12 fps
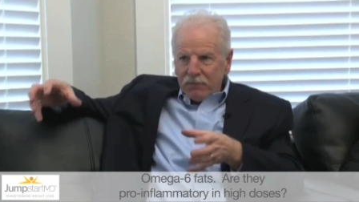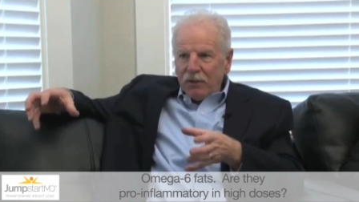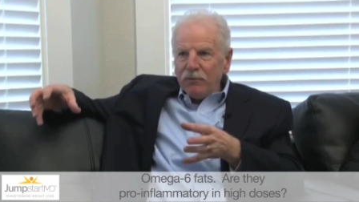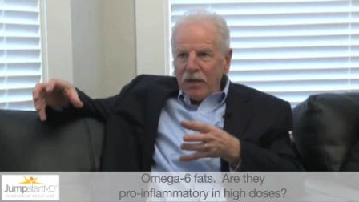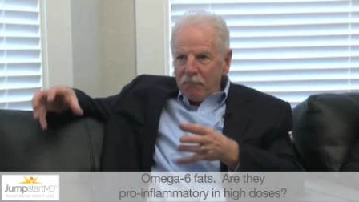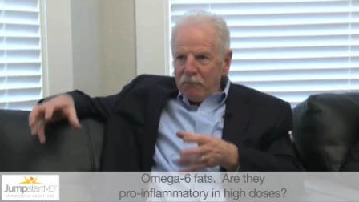
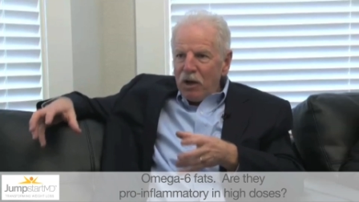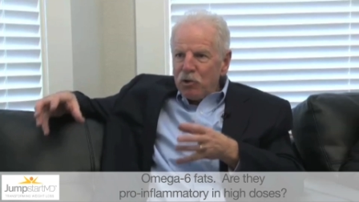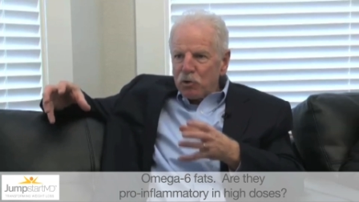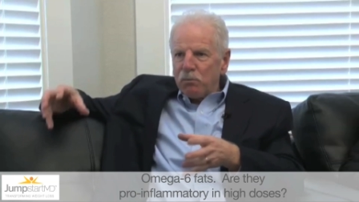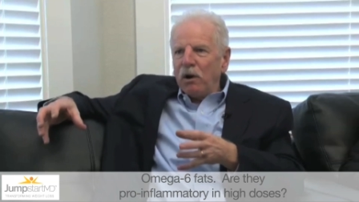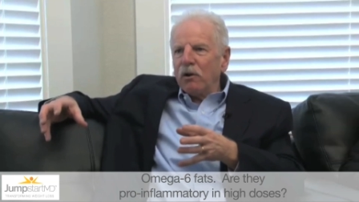if not
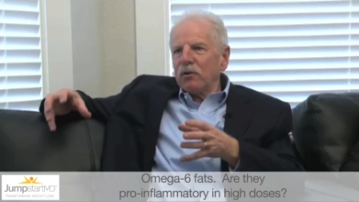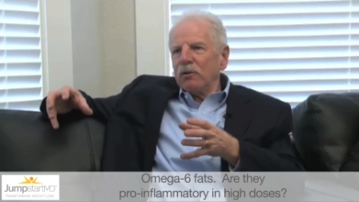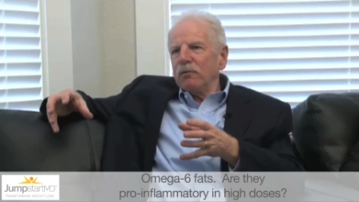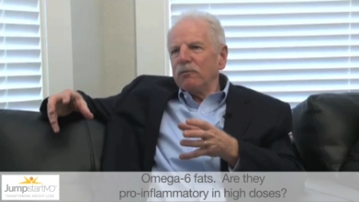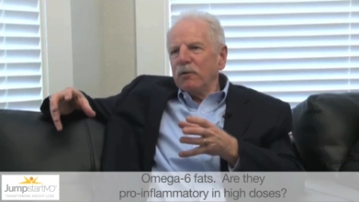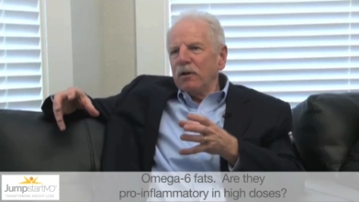major part
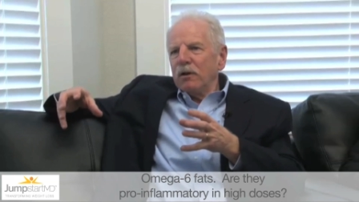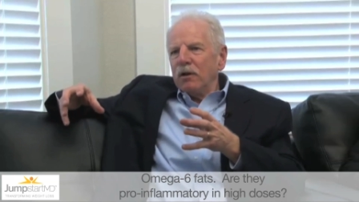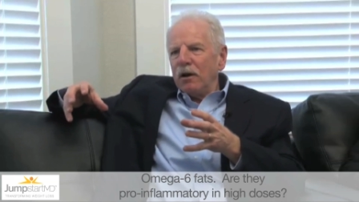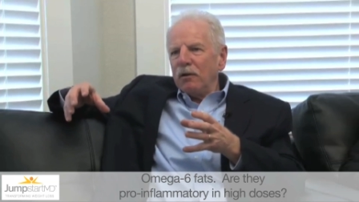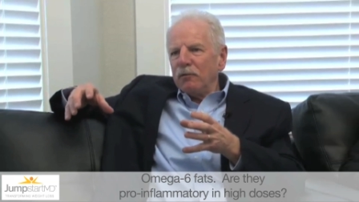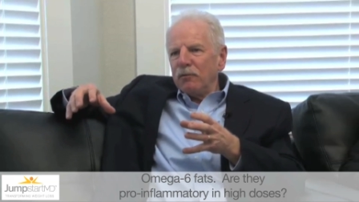of,
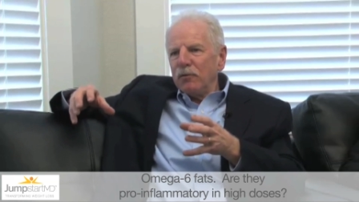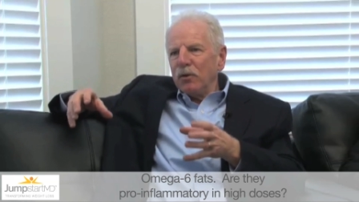of